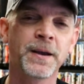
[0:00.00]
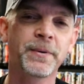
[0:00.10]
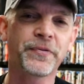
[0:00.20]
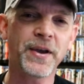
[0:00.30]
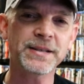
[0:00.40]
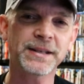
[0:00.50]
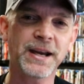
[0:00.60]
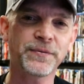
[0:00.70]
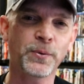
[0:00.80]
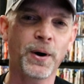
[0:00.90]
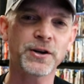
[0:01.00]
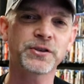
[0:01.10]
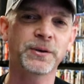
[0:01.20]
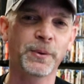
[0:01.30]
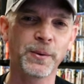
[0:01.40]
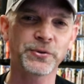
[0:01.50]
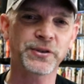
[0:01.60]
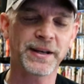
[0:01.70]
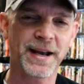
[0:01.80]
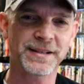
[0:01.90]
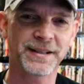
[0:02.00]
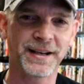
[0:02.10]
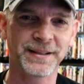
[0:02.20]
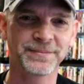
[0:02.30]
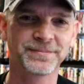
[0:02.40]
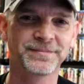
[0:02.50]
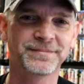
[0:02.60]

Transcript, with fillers: But thanks again for watching, and we will see you next time.